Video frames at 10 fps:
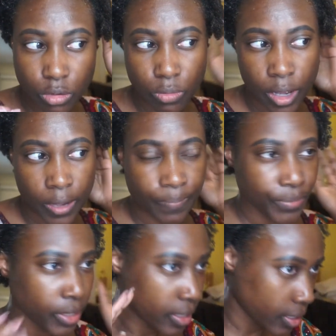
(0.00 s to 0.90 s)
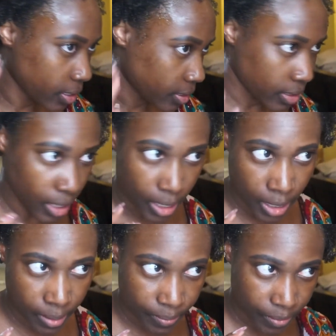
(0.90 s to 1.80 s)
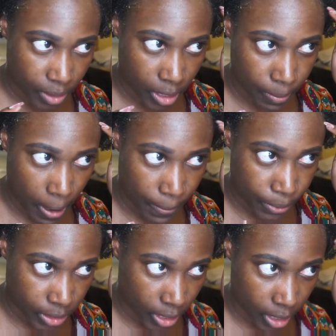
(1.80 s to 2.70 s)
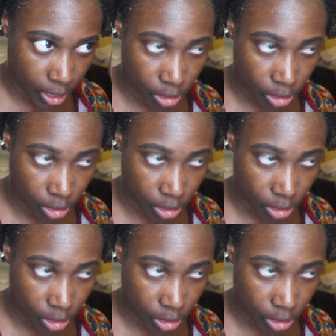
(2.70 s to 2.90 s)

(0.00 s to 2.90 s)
wet that um, I'll put the hair